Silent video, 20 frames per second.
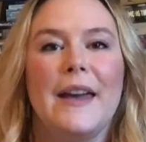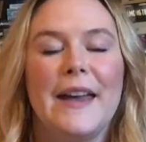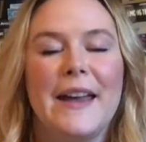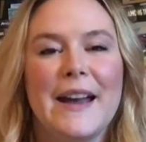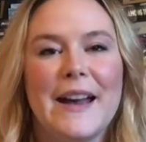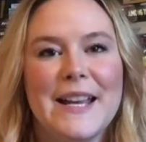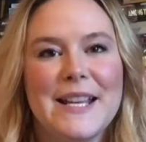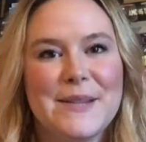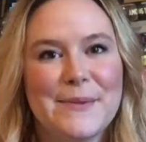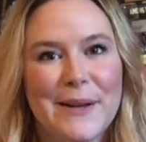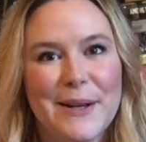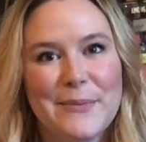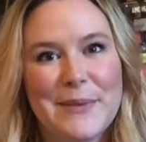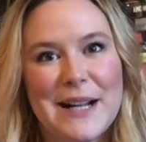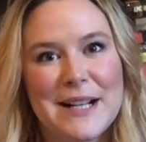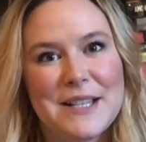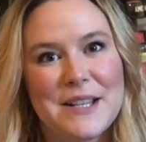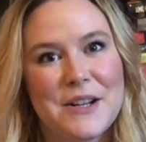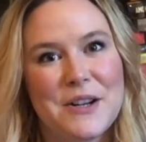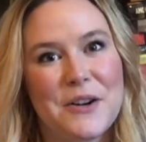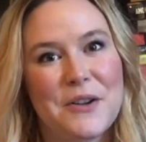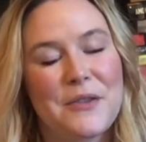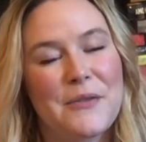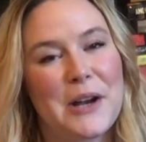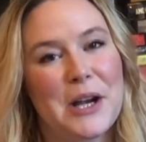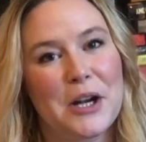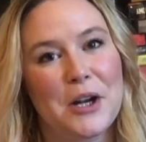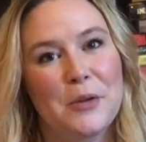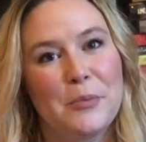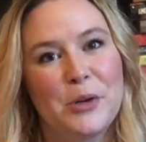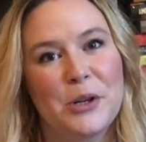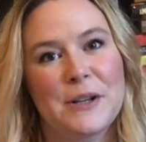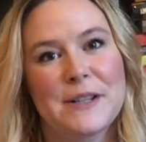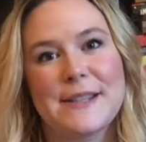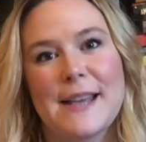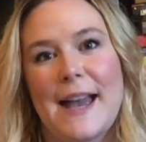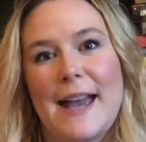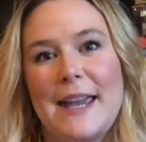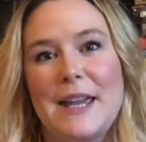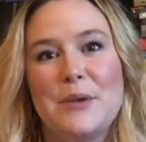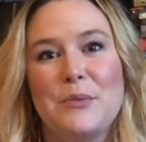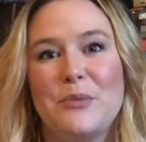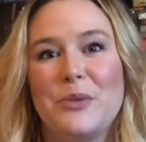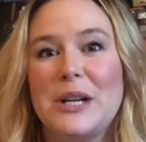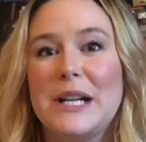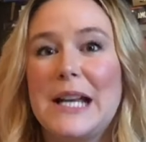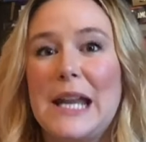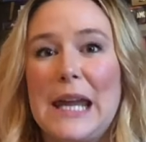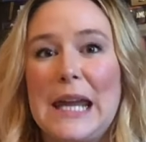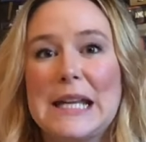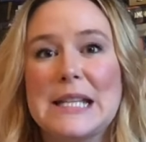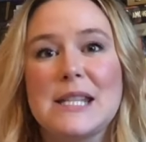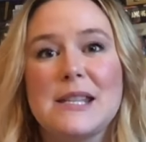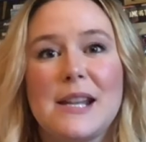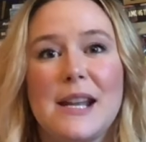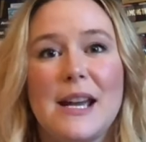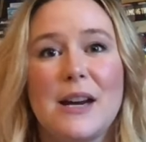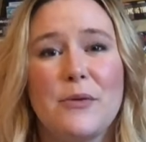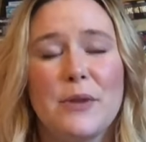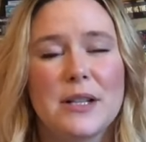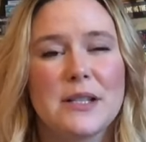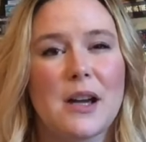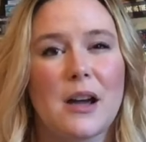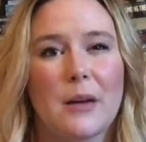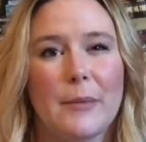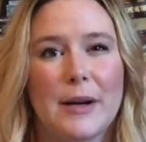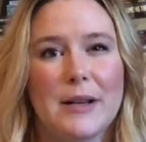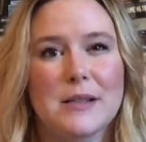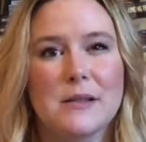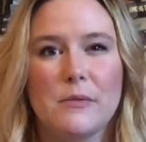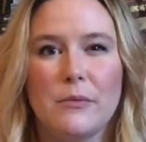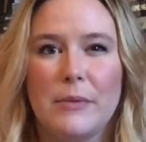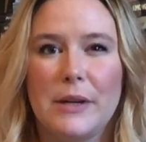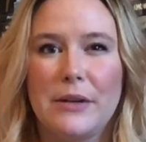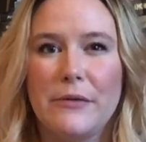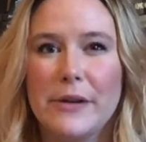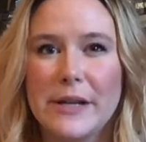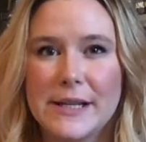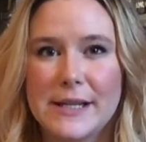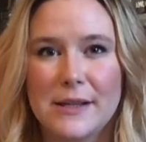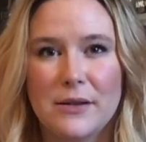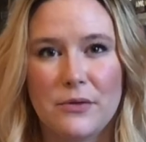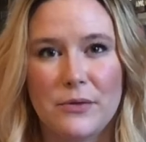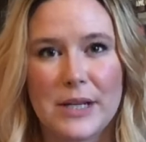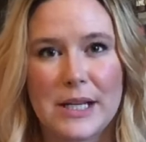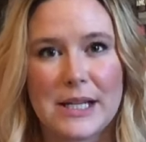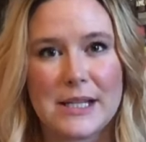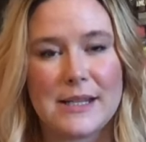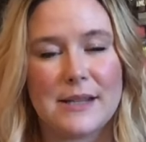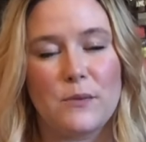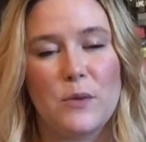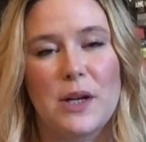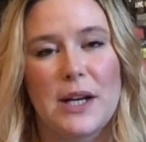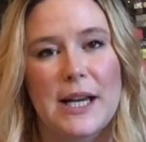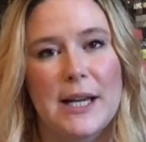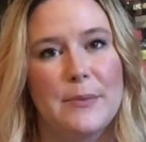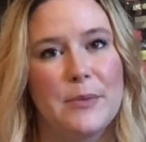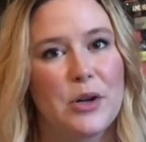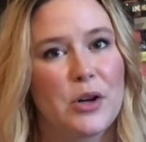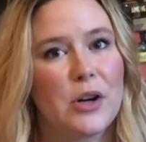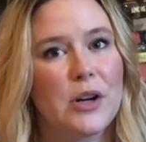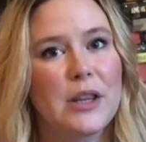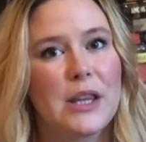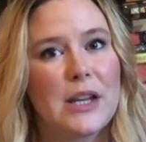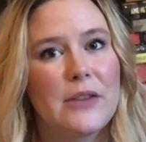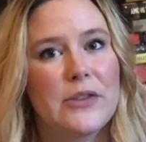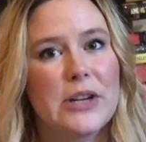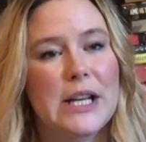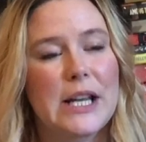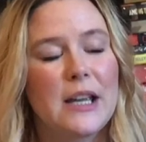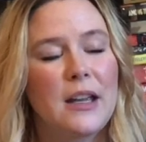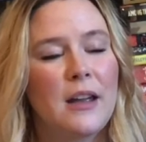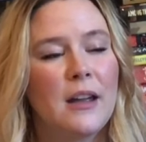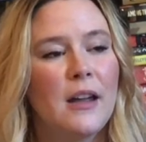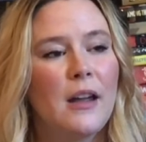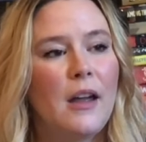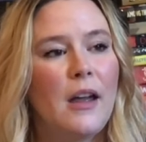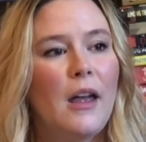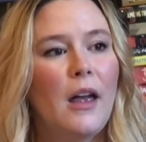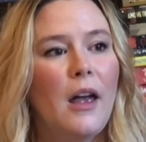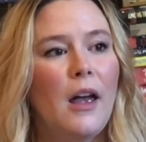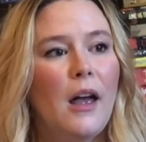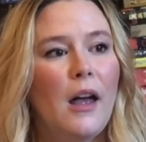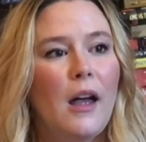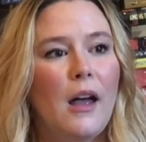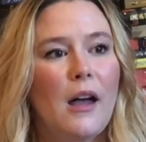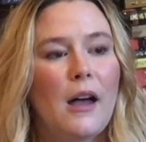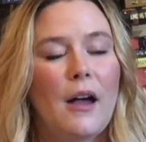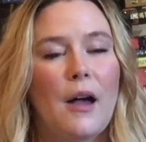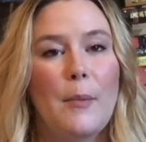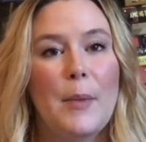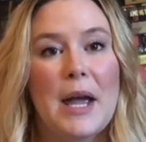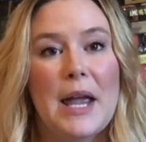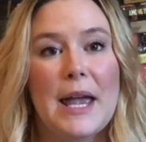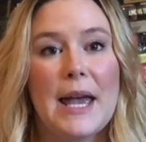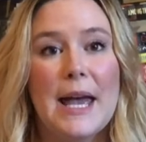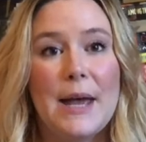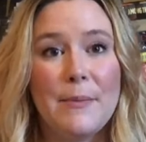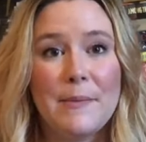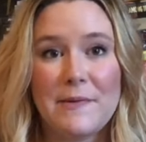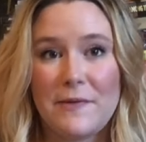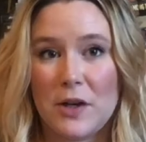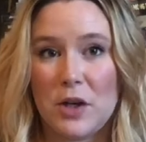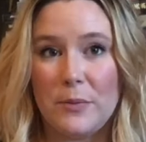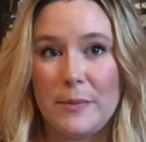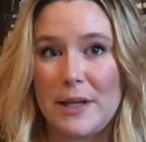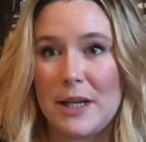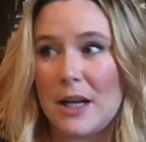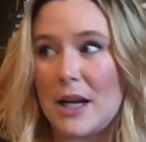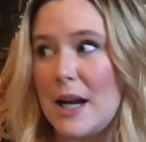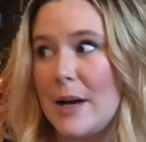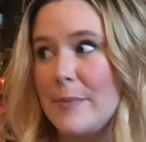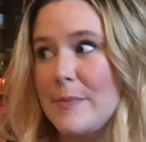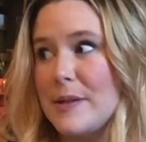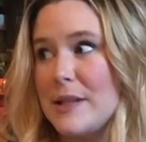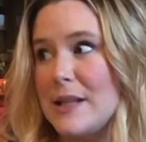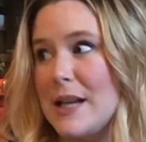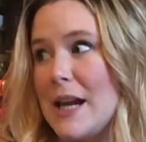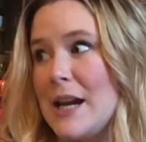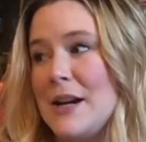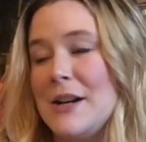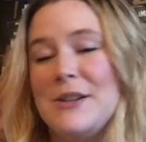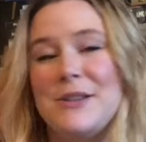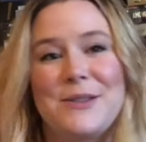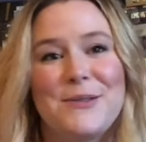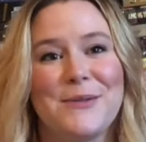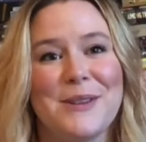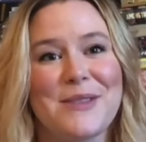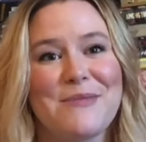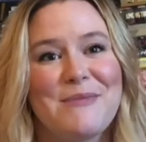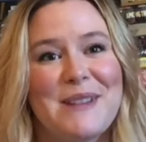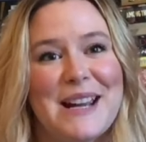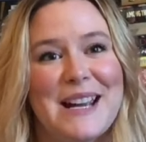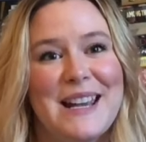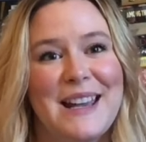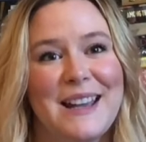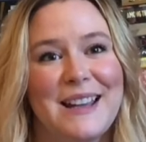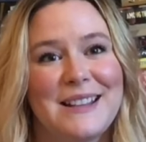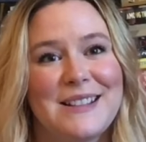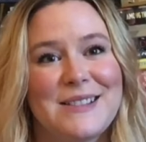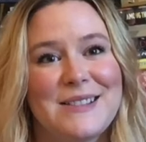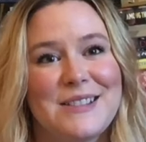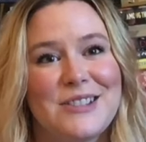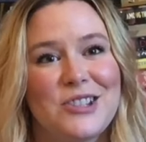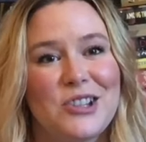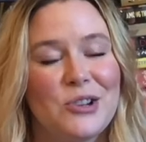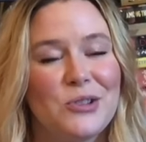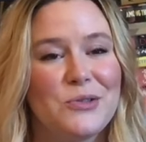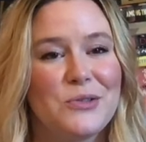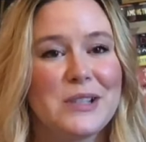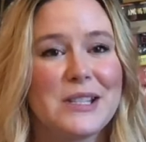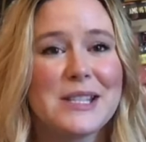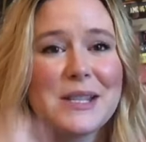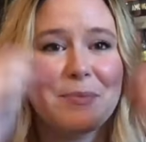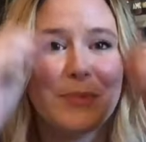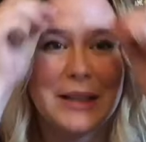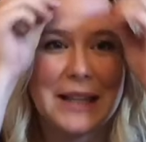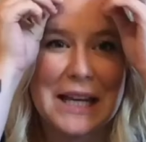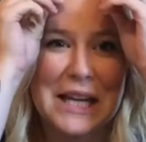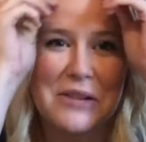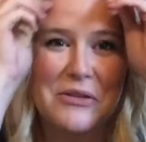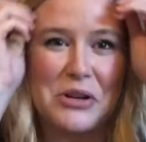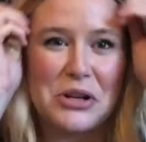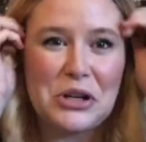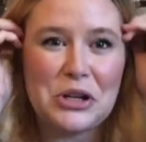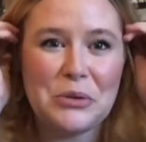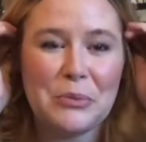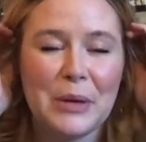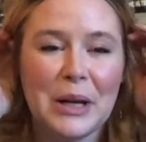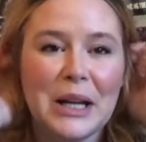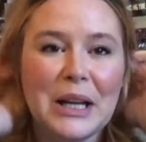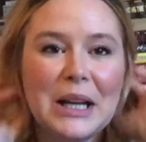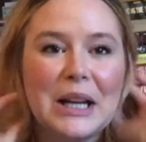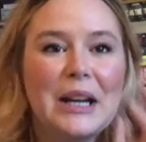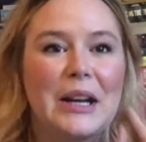Hey guys, welcome back to Honor the Rare Books. I am Brittany, and today I want to talk about some of my recent reads and what I am currently reading. I am filming upstairs with my children's playroom